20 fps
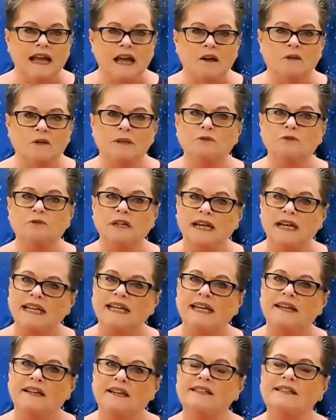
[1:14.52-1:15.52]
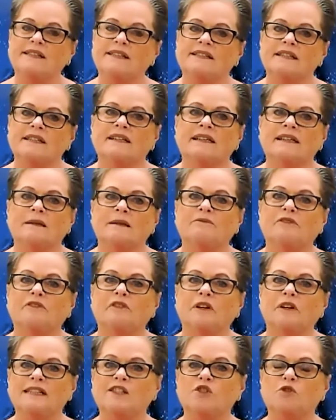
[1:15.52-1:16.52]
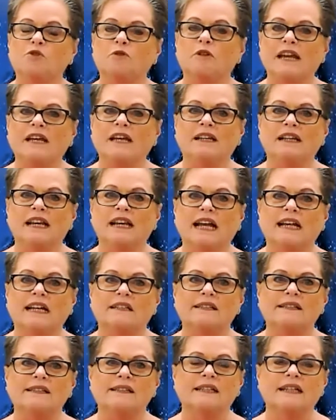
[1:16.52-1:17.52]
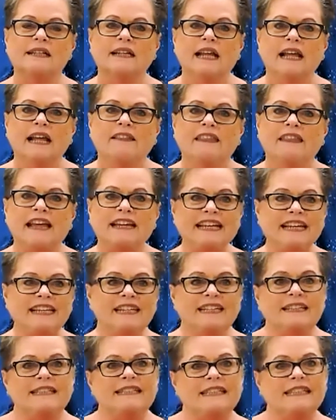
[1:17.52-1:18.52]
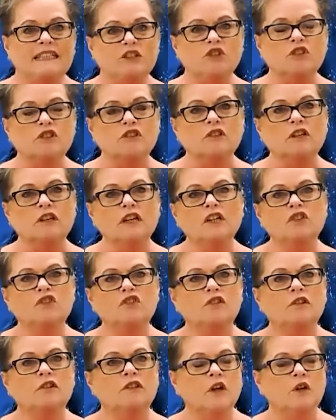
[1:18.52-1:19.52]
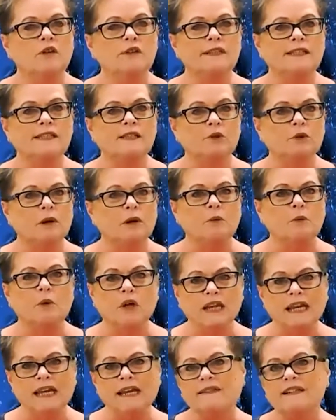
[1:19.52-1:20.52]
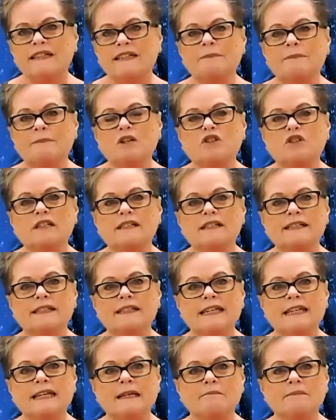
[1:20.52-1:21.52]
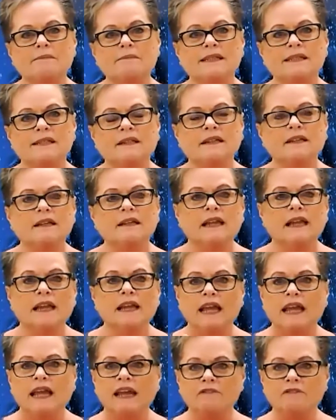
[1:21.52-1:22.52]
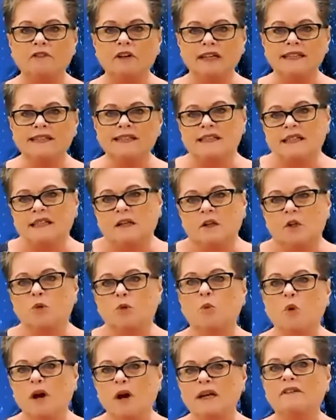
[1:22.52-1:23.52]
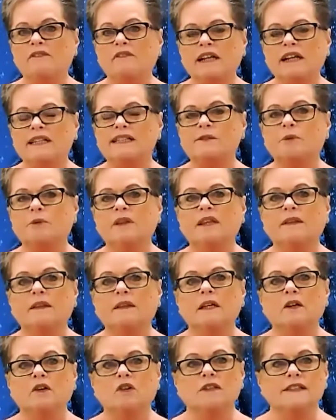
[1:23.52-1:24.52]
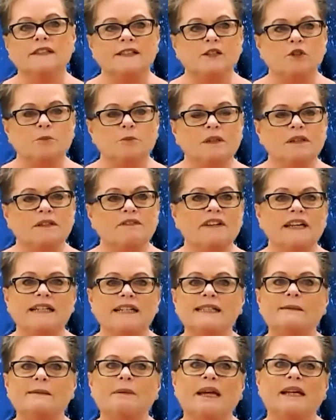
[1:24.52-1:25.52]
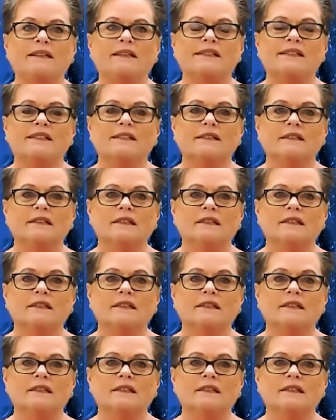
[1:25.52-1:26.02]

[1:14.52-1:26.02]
it really is time for us to recognize that in addition to those who are working in the specialist teams, every single one of us within the consumer affairs space